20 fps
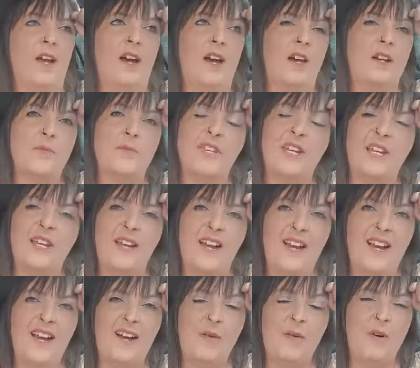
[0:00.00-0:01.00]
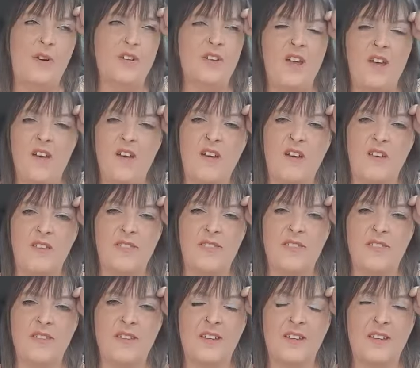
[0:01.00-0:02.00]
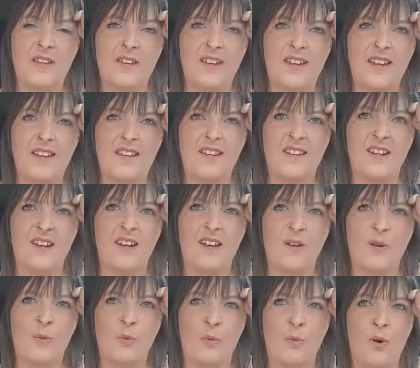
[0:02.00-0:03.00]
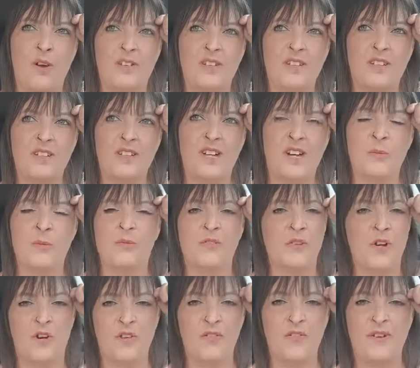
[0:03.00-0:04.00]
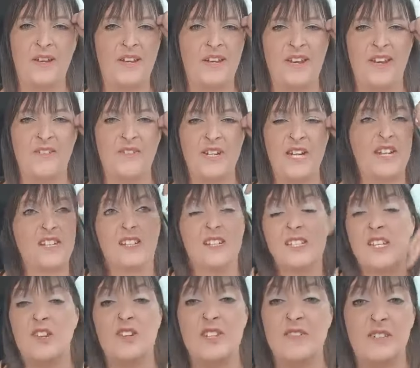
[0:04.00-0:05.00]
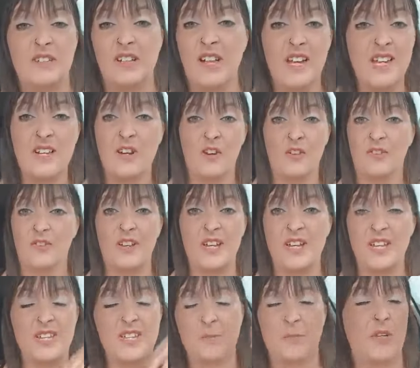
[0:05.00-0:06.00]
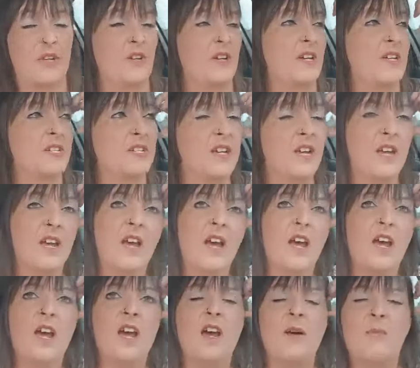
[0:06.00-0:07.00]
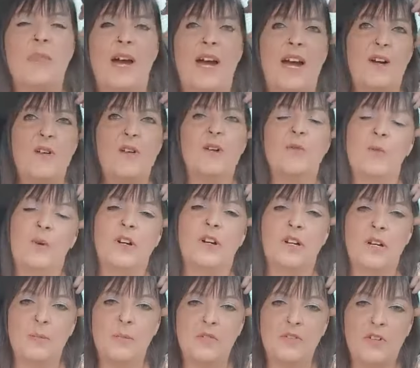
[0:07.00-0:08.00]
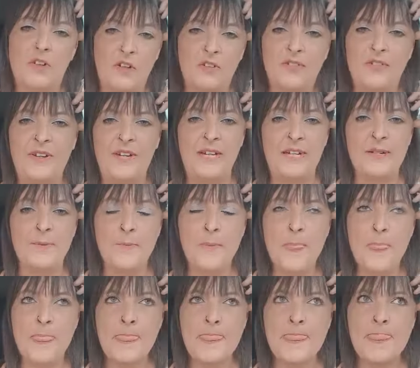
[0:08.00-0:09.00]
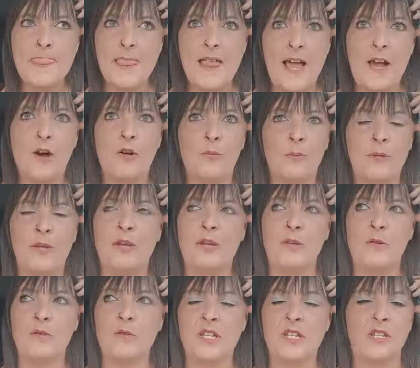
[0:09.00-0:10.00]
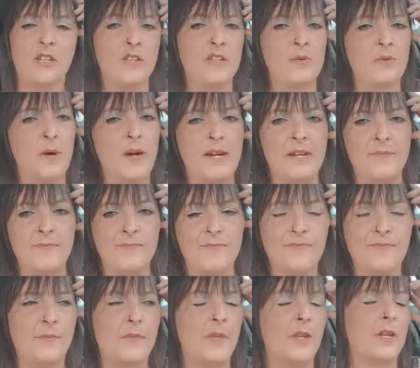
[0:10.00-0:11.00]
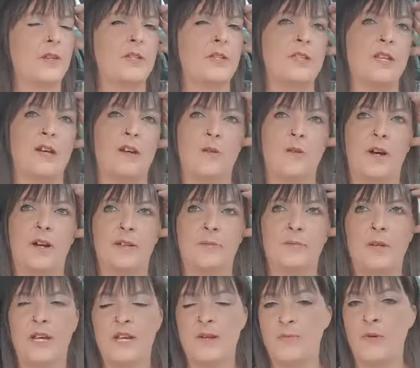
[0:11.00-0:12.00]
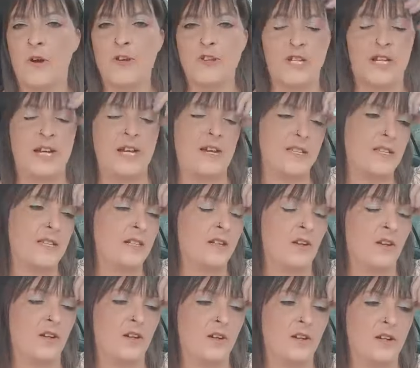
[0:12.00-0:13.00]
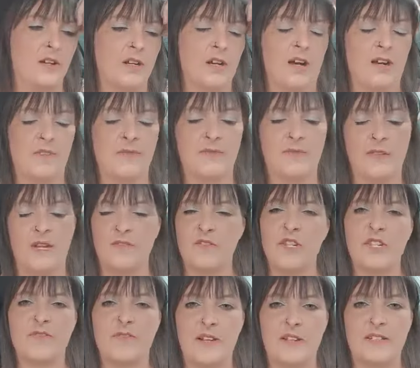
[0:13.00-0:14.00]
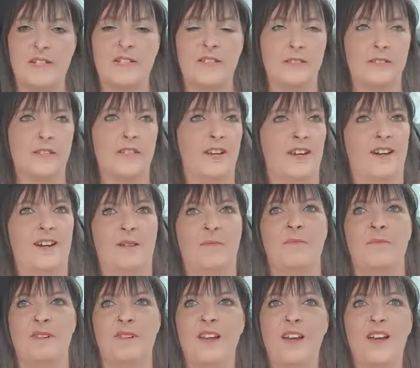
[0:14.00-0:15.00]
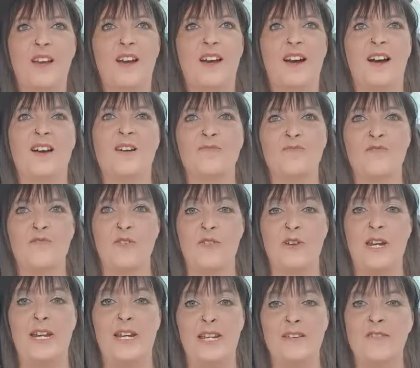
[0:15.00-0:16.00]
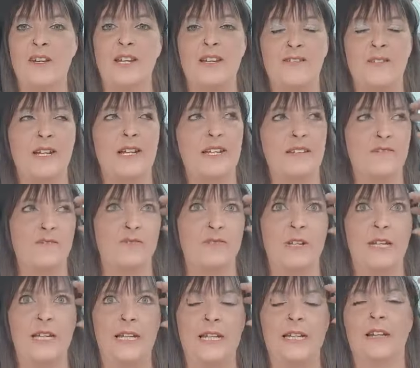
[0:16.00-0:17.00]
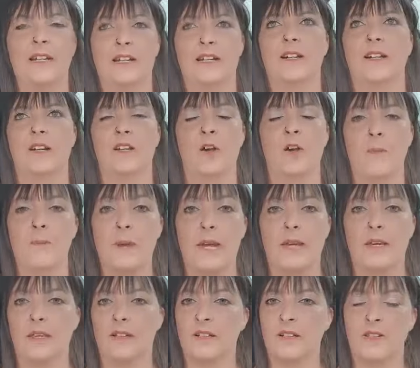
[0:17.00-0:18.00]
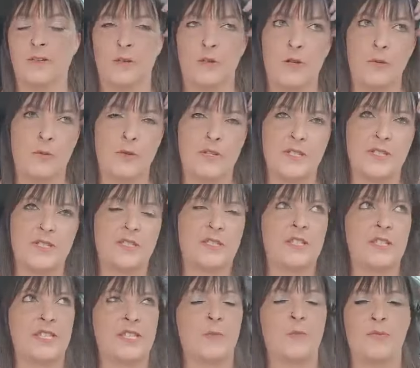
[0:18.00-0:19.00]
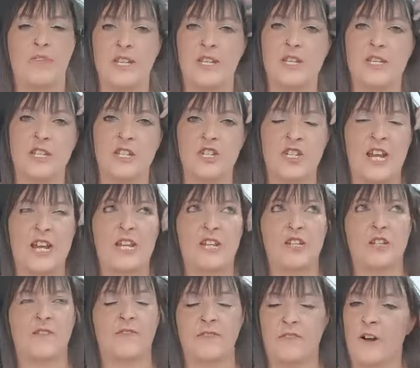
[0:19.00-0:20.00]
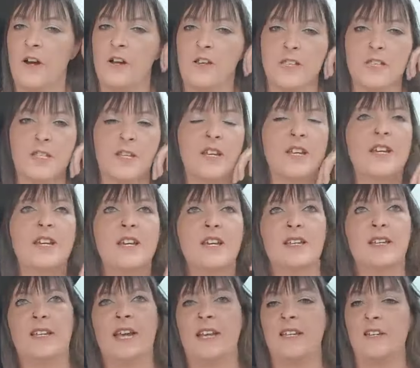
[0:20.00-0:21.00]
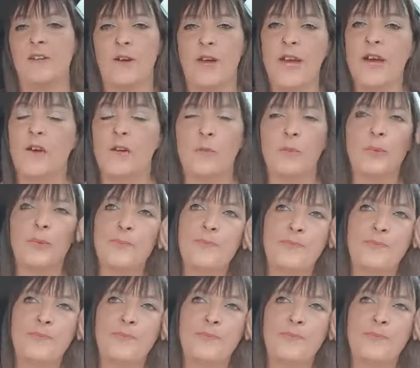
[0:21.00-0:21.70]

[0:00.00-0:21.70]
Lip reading: And I'm thinking, how on earth can 1 cup of coffee every day, and I don't even like coffee, to be honest, but can 1 cup of coffee help you to lose weight? So I approached Claire. I said, look, I've just found out that I'm really, really, really, really a lot bigger than I thought I was. Something needs to change, and fast. Can you help?